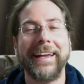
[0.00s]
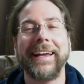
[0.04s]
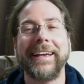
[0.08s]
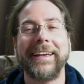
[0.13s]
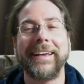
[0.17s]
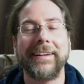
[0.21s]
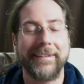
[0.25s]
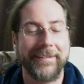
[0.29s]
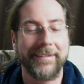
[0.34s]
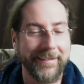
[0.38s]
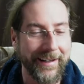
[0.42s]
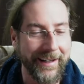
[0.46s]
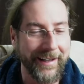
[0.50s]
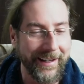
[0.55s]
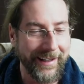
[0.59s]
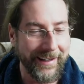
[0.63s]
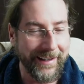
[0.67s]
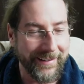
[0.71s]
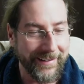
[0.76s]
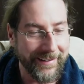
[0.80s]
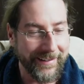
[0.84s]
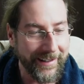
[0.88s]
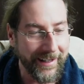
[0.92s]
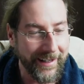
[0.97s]
Great
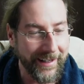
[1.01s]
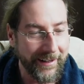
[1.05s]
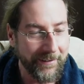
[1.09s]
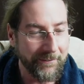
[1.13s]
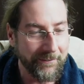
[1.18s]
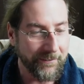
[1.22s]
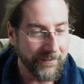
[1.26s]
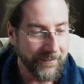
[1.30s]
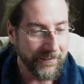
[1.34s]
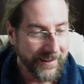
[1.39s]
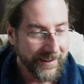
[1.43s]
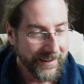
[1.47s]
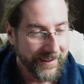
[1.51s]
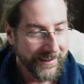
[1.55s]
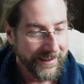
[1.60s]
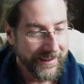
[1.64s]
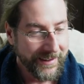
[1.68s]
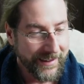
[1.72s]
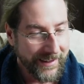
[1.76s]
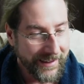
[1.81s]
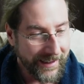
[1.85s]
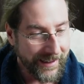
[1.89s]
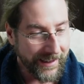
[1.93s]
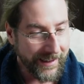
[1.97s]
name.
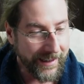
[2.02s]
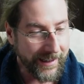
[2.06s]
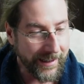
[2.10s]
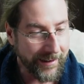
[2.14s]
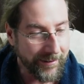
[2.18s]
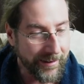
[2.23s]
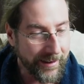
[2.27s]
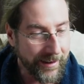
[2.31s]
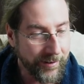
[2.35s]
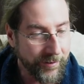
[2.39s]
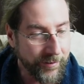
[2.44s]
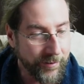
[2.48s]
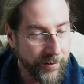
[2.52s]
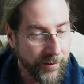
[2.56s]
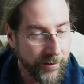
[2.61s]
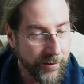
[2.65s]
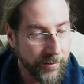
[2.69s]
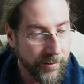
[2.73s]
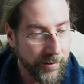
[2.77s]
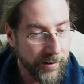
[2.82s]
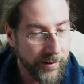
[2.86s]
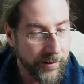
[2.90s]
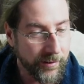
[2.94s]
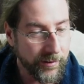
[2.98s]
I carry at
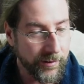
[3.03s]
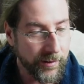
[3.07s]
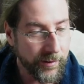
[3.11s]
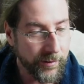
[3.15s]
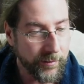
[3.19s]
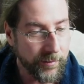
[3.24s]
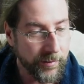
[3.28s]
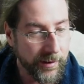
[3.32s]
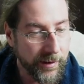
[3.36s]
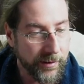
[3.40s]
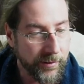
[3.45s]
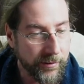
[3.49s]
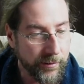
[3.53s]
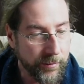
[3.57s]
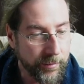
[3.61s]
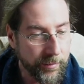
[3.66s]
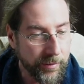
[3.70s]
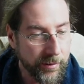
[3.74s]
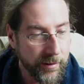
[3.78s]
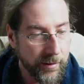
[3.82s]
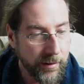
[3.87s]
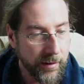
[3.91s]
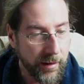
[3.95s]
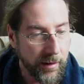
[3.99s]
Volkswagen Software Group.
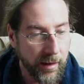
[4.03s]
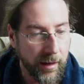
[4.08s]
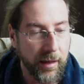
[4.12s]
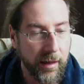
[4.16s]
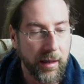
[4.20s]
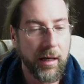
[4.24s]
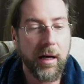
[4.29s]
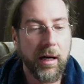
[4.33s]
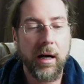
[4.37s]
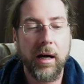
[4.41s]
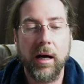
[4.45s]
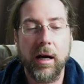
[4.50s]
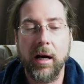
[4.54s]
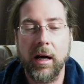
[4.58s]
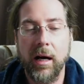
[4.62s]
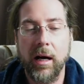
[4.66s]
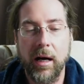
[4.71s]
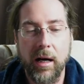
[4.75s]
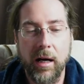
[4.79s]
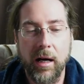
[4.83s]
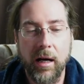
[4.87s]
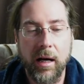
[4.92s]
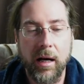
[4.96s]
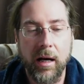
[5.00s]

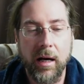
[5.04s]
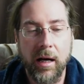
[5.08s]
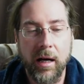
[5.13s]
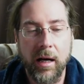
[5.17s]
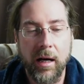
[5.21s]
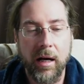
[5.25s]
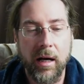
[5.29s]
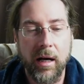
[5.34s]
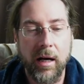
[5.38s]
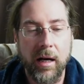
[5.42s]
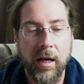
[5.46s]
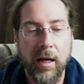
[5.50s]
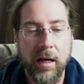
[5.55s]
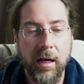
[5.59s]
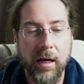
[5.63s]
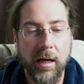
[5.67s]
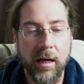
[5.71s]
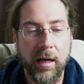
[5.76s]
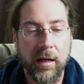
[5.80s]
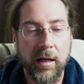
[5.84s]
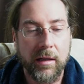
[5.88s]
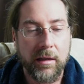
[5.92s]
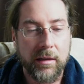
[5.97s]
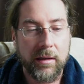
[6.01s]
Oh.
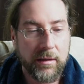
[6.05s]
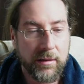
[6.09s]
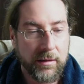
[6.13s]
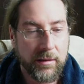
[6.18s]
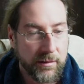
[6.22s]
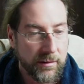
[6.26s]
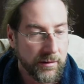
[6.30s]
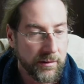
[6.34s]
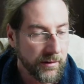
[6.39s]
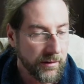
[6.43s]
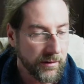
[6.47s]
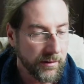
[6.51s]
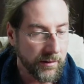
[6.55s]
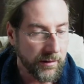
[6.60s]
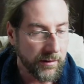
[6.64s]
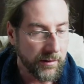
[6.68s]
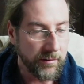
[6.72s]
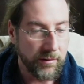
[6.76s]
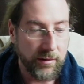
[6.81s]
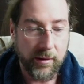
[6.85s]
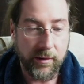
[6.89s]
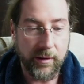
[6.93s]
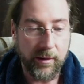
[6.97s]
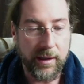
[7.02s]
Yeah,
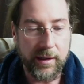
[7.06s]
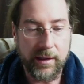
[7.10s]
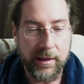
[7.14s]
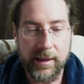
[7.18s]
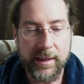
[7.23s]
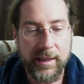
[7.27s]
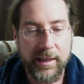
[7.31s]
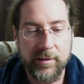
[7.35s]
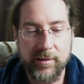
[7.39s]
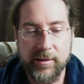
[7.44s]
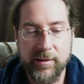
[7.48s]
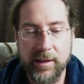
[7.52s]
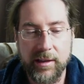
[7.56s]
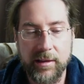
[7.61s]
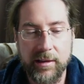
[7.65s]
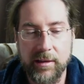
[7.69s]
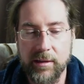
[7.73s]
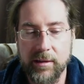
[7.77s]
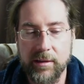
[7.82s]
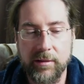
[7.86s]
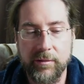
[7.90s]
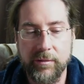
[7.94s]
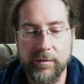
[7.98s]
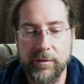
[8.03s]
no, uh, like I said,
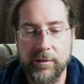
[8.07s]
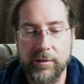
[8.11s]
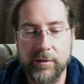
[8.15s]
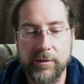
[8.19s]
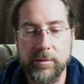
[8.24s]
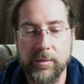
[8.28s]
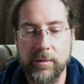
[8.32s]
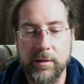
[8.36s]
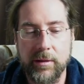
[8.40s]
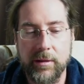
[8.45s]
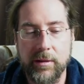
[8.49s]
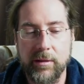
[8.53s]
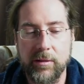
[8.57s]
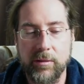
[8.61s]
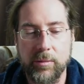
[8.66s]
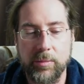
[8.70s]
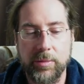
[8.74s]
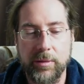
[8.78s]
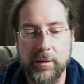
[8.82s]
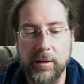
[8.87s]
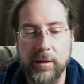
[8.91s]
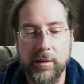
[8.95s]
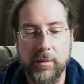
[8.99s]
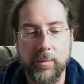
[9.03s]
uh, Volkswagen is
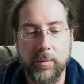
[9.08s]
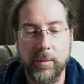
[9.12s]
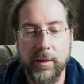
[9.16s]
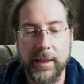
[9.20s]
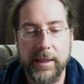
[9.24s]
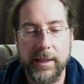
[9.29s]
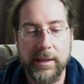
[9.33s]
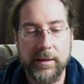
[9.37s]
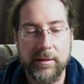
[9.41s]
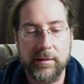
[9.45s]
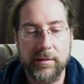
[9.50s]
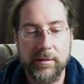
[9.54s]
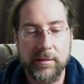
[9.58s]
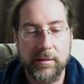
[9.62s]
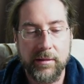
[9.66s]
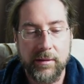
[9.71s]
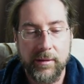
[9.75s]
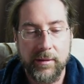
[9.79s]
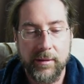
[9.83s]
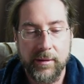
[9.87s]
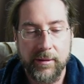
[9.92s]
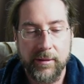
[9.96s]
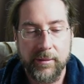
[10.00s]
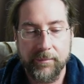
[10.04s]
pretty quiet
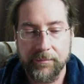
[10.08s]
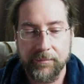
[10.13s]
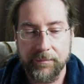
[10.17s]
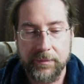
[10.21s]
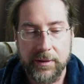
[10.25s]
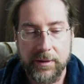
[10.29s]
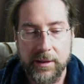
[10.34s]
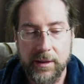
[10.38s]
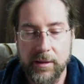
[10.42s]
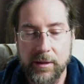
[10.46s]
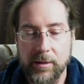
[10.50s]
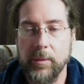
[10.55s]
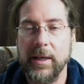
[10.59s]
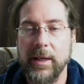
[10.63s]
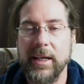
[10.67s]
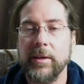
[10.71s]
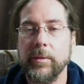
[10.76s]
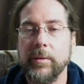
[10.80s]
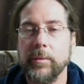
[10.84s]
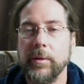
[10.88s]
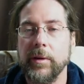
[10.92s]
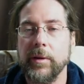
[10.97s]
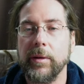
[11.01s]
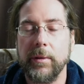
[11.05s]
quiet
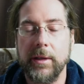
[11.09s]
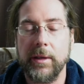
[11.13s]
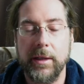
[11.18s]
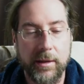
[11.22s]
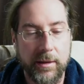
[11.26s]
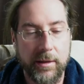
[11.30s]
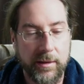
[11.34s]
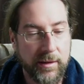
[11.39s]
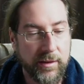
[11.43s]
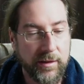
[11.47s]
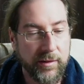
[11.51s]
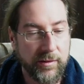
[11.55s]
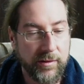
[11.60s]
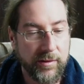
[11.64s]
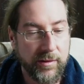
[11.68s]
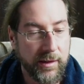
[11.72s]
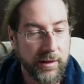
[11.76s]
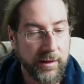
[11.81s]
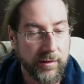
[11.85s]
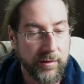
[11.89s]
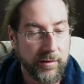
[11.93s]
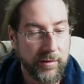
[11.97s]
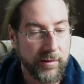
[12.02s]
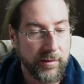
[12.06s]
with me these
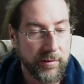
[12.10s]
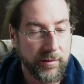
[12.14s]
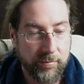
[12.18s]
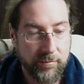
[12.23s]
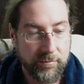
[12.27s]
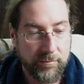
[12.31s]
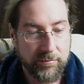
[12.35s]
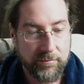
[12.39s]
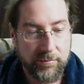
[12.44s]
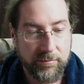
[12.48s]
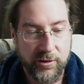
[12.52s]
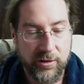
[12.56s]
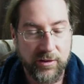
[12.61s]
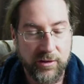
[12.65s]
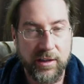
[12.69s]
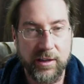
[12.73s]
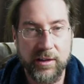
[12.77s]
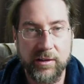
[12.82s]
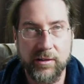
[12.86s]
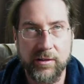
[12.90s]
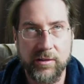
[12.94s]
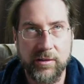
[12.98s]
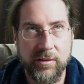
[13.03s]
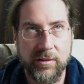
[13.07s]
days
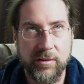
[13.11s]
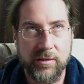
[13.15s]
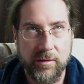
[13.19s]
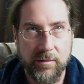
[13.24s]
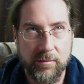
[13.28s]
since,